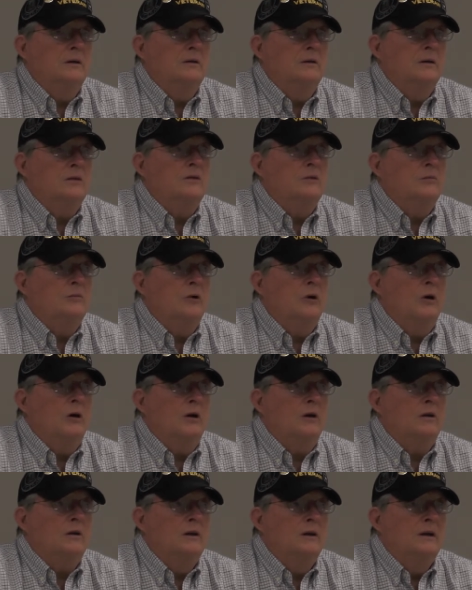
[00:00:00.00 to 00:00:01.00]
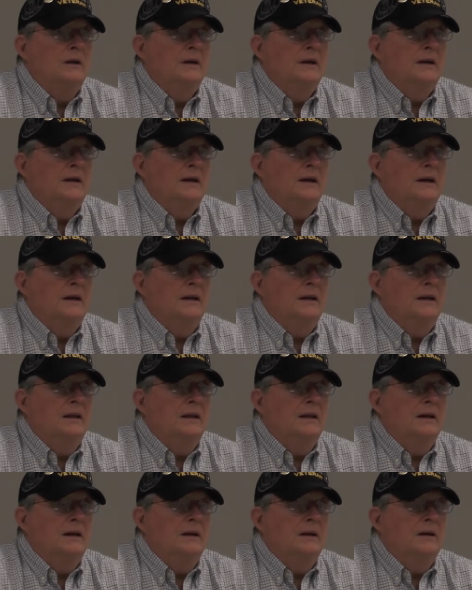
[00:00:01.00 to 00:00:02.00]
disembarked.
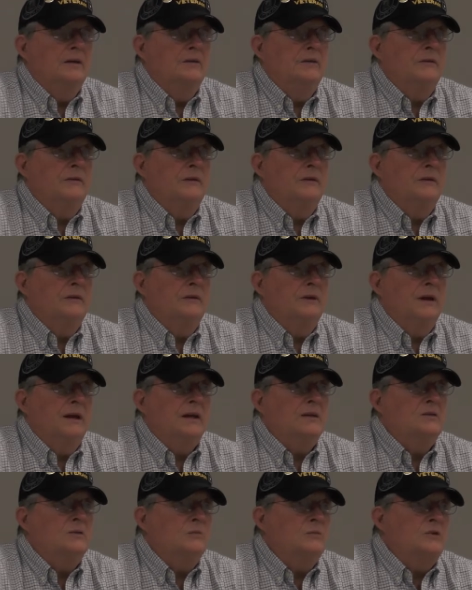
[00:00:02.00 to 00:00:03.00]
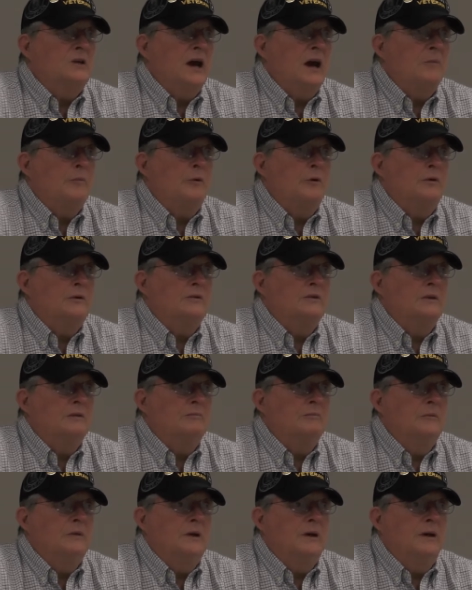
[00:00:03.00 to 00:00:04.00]
And they had some sappers
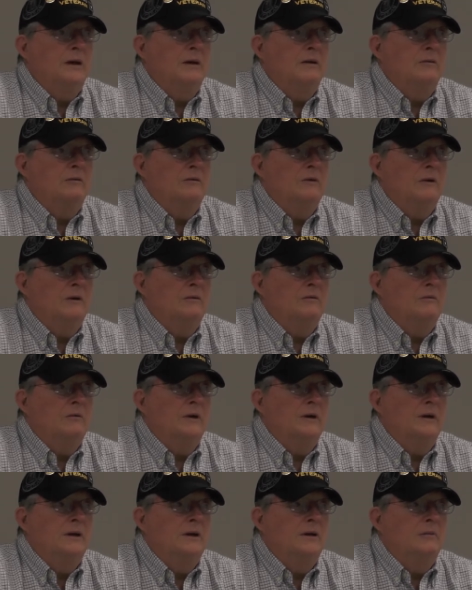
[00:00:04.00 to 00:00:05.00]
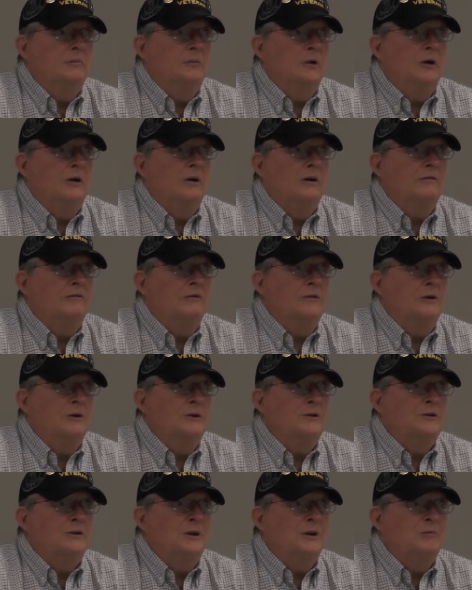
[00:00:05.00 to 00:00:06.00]
that had a waiting party
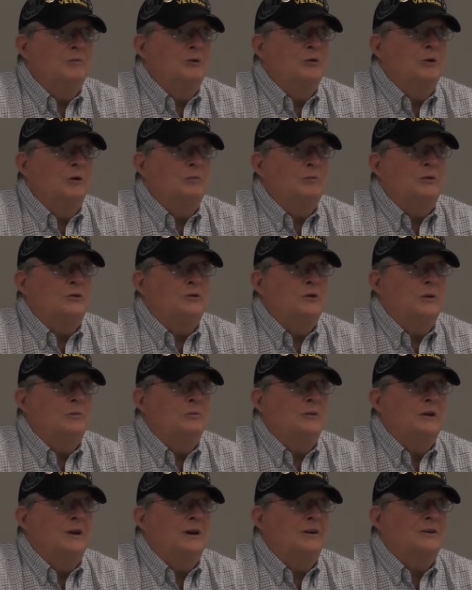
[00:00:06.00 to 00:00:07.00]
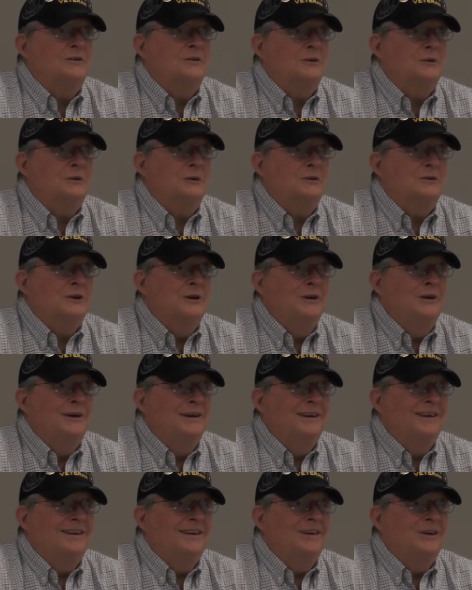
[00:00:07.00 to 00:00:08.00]
for us, and they blew up the ship next to us,
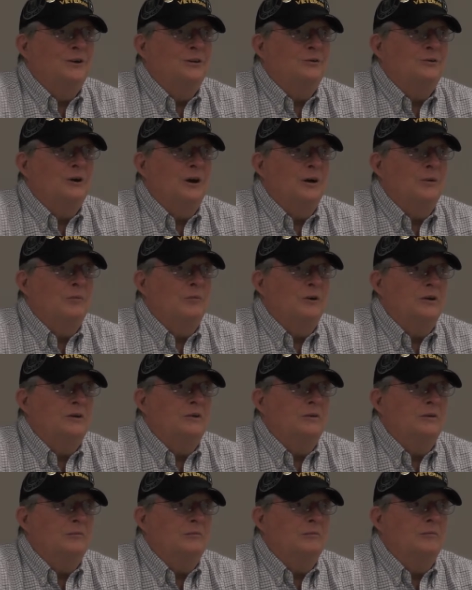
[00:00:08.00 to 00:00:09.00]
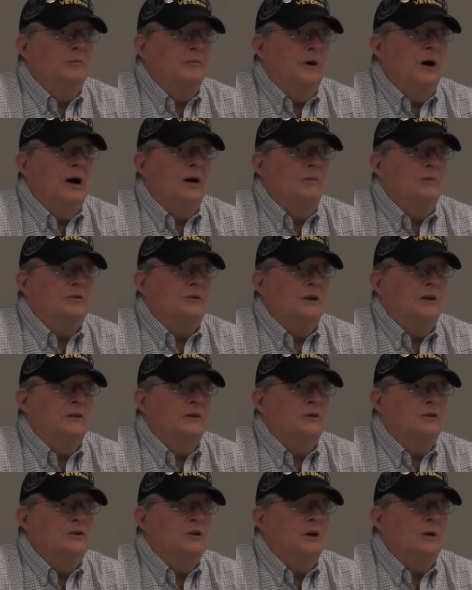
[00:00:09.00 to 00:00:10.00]
tried to put bombs
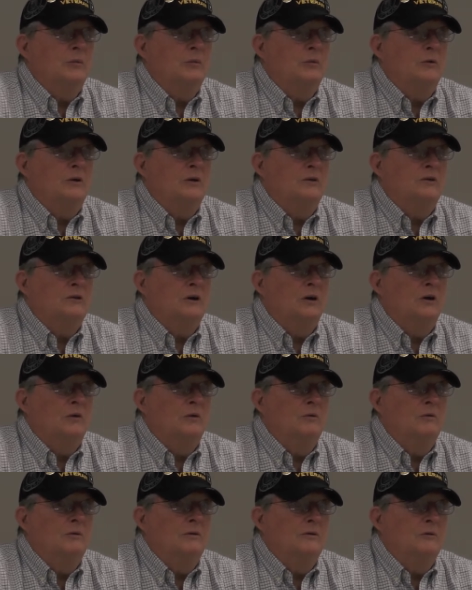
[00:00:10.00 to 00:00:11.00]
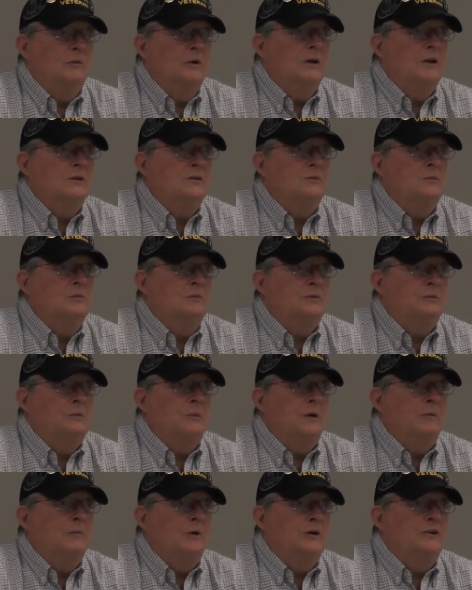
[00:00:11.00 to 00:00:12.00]
on the ship, and so we didn't
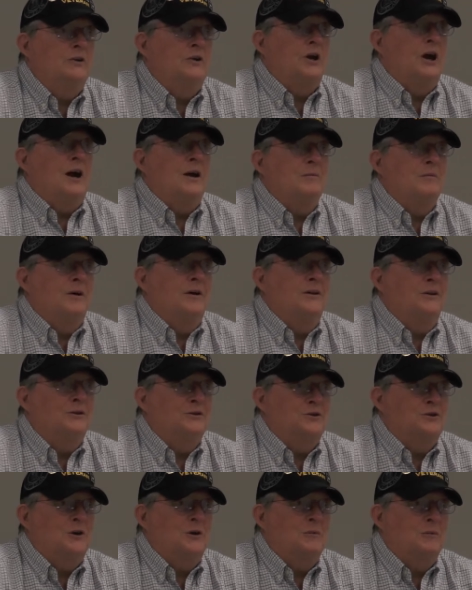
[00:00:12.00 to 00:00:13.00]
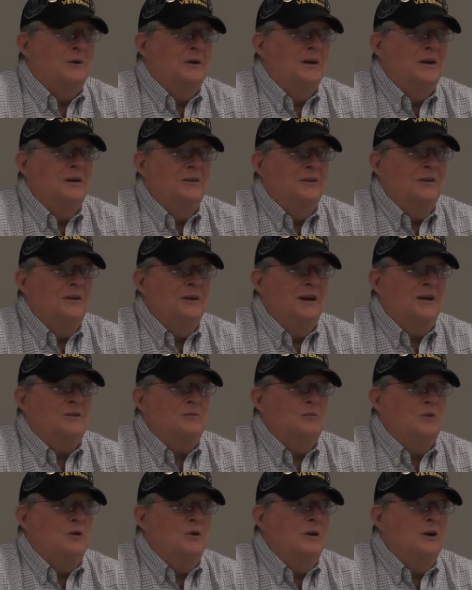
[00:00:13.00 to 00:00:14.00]
spend much time on the ship. The
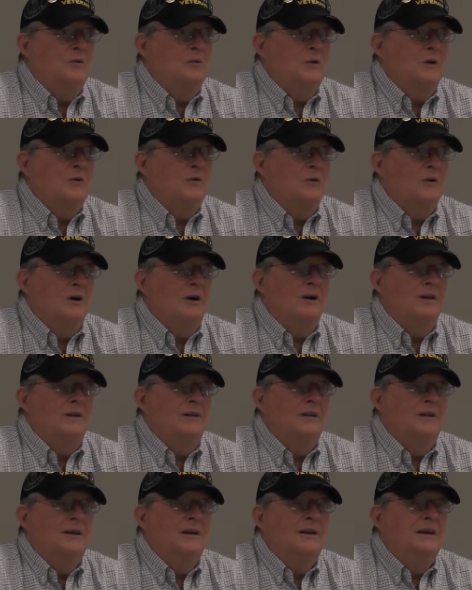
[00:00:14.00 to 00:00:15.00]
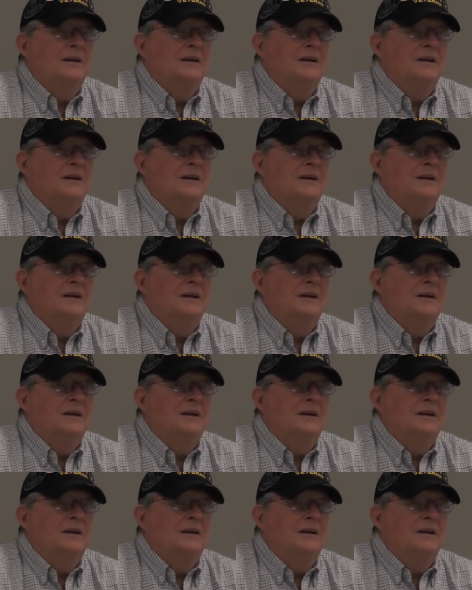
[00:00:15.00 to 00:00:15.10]
next morning we were all